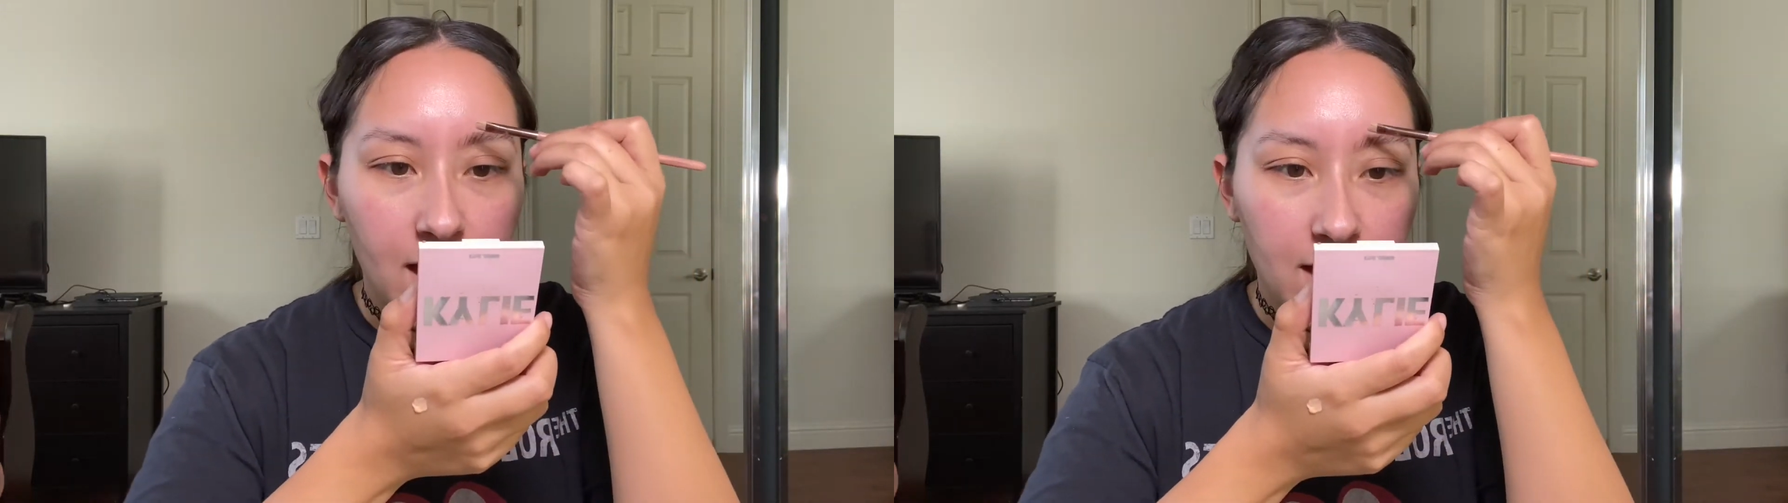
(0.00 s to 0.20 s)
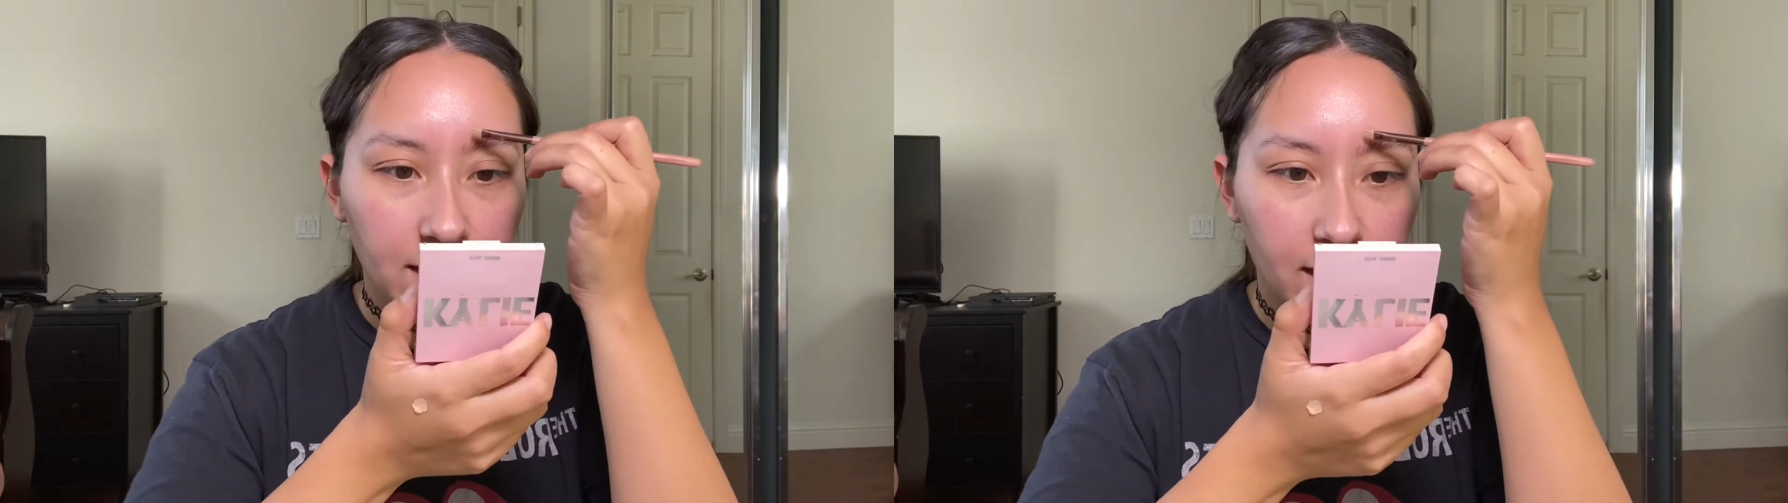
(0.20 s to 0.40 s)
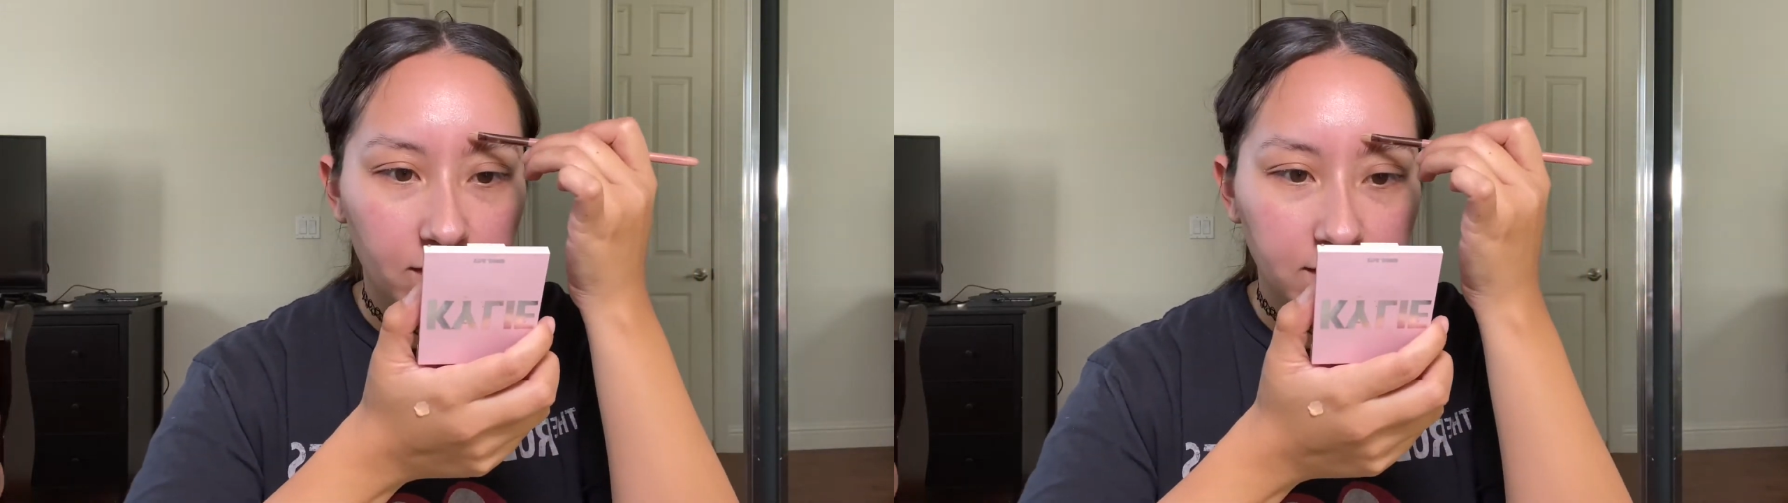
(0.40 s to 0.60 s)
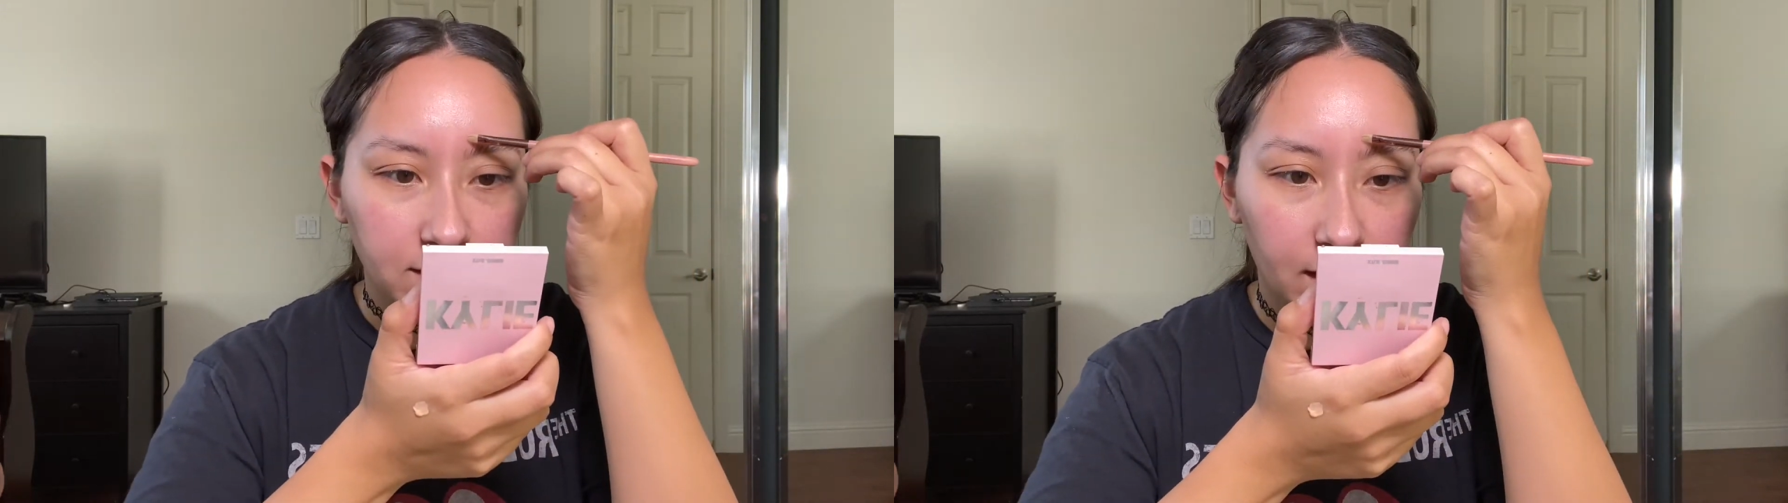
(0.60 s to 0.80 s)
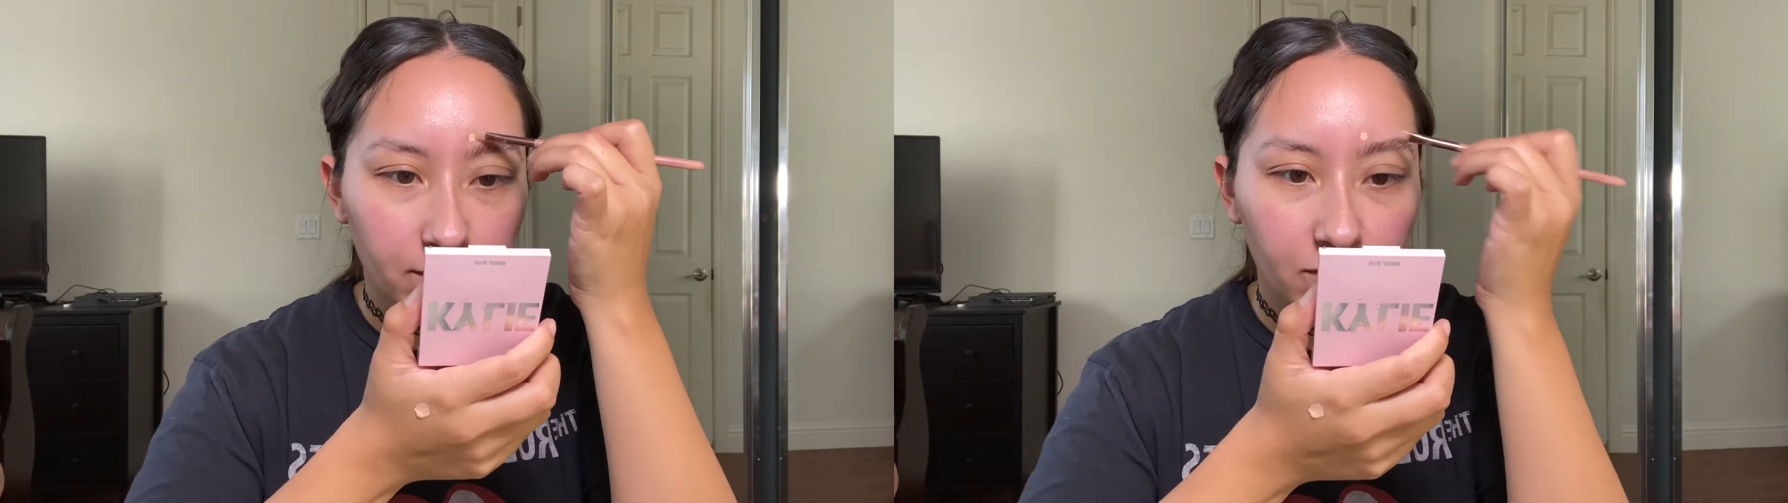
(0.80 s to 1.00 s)
Again, the
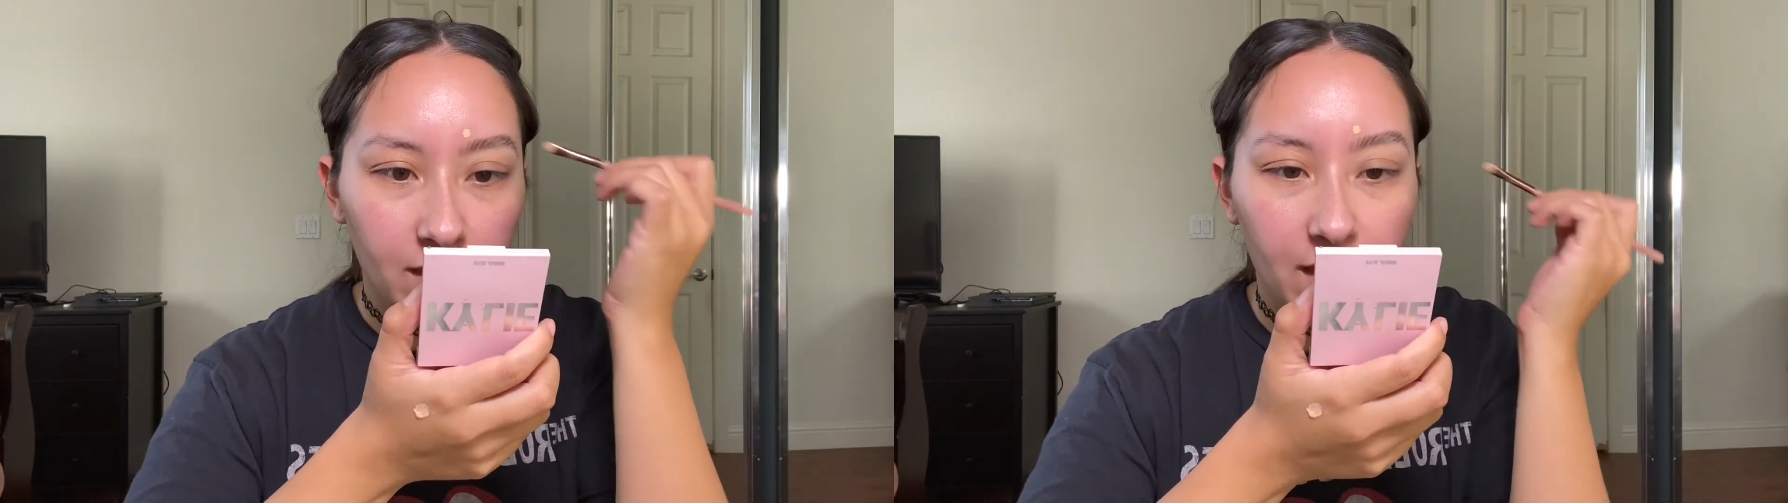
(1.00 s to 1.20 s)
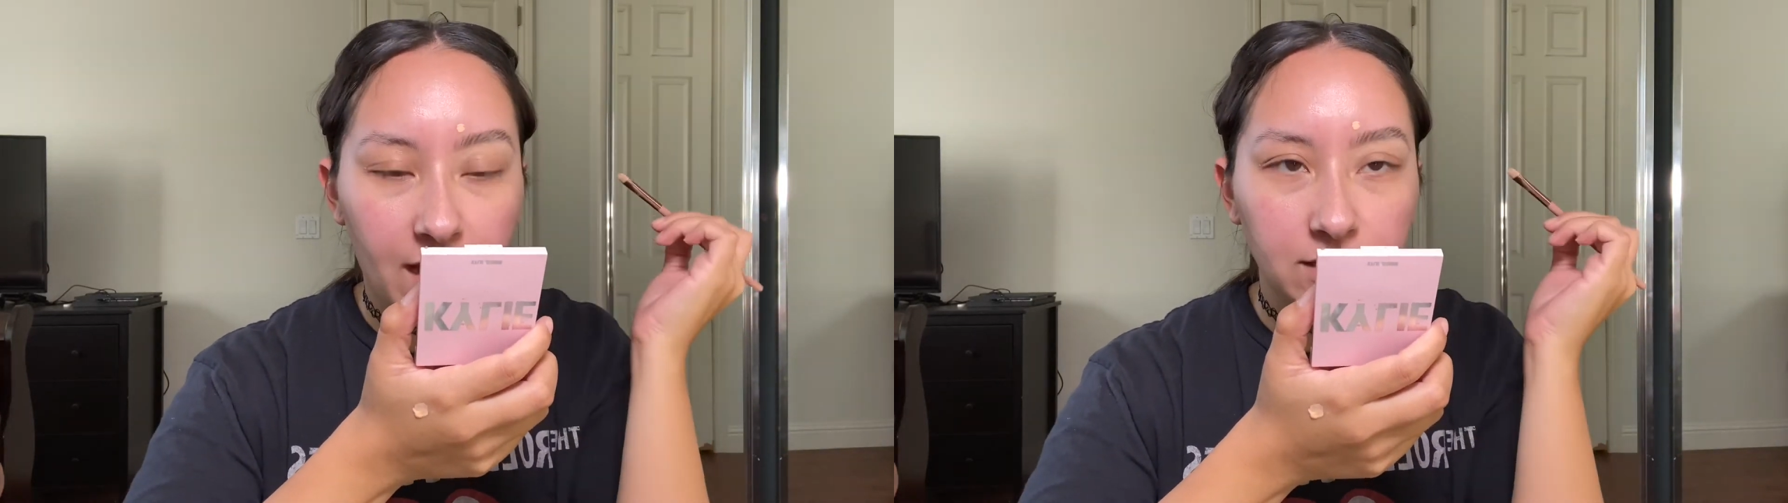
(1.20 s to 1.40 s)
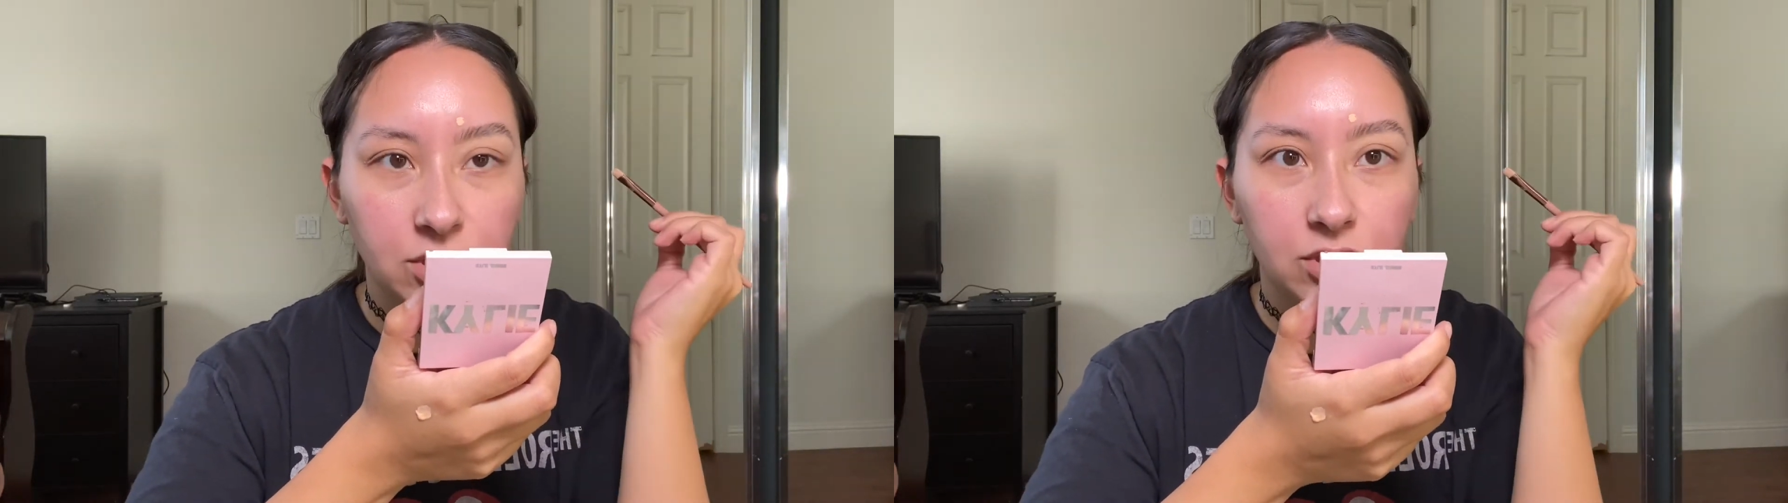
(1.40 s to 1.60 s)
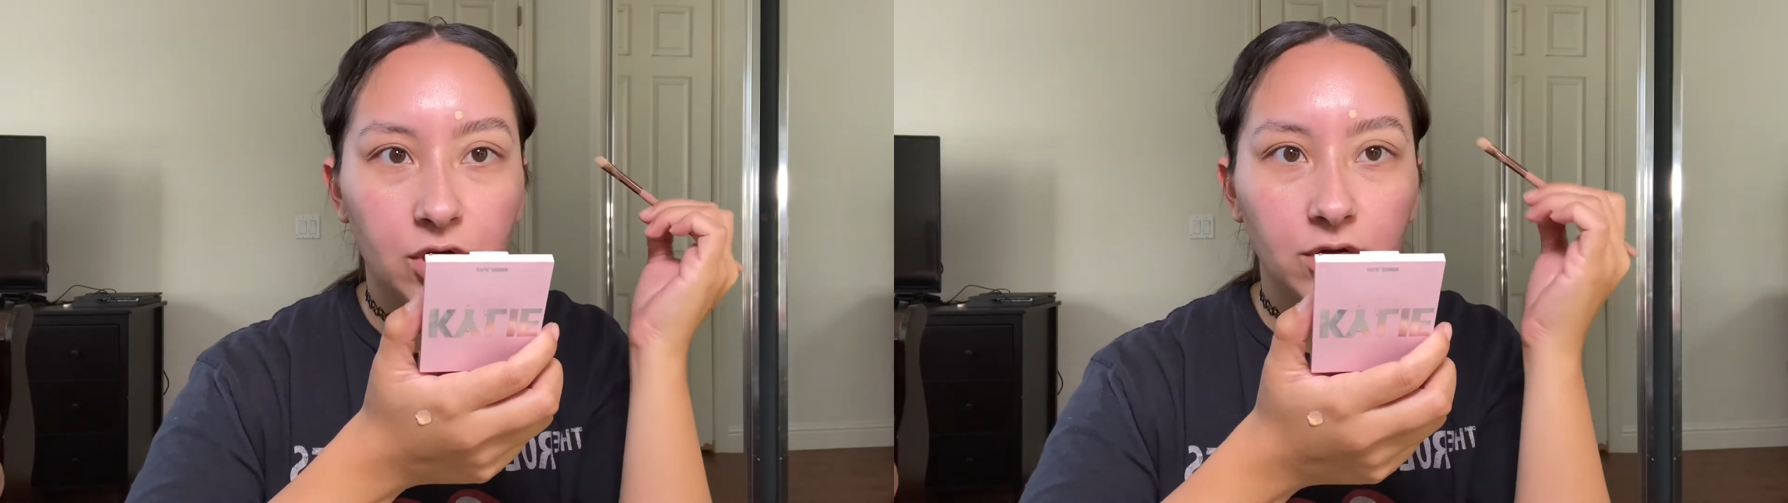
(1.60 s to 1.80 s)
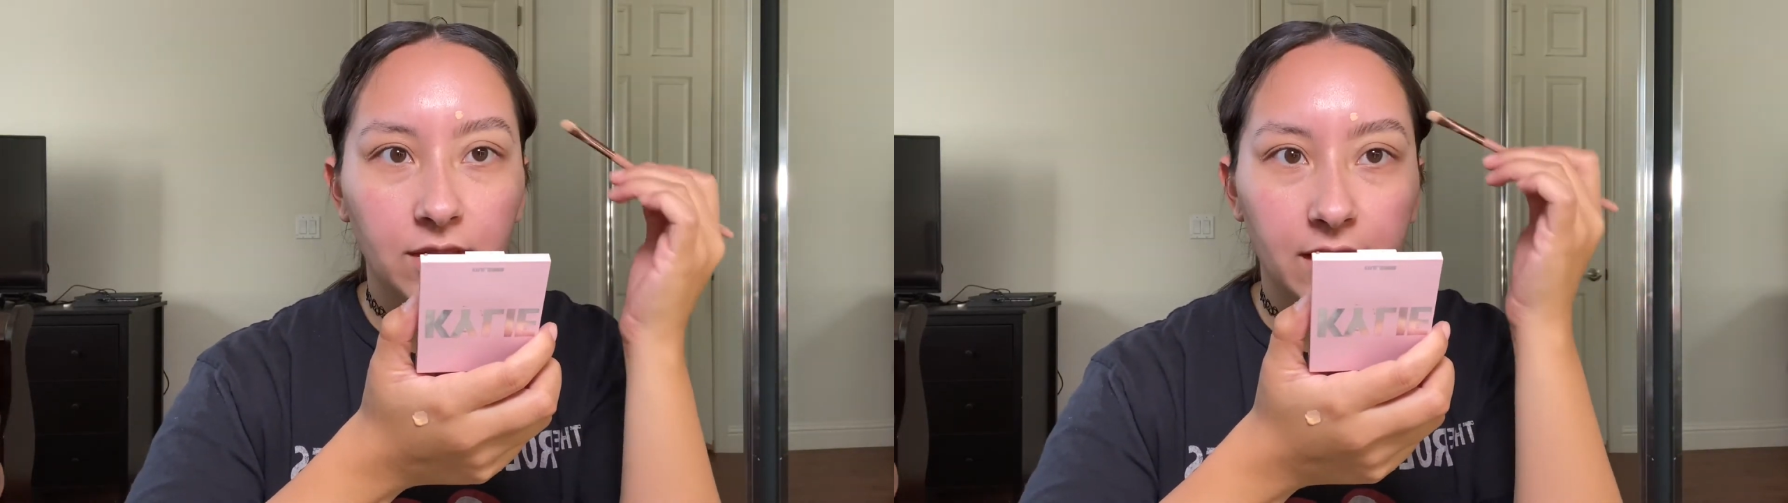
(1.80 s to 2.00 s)
same thing. I start like